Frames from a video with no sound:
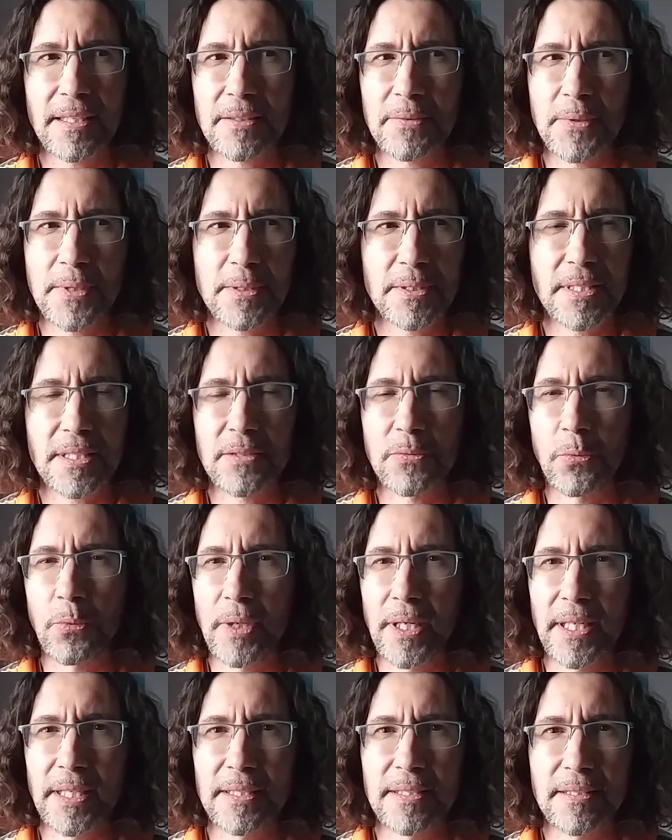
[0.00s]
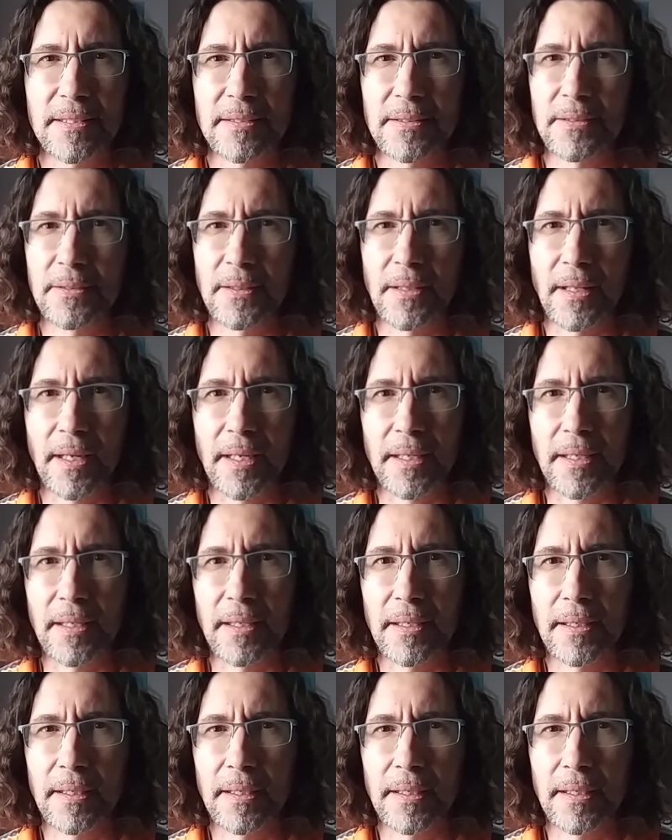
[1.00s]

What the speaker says: was just way too like,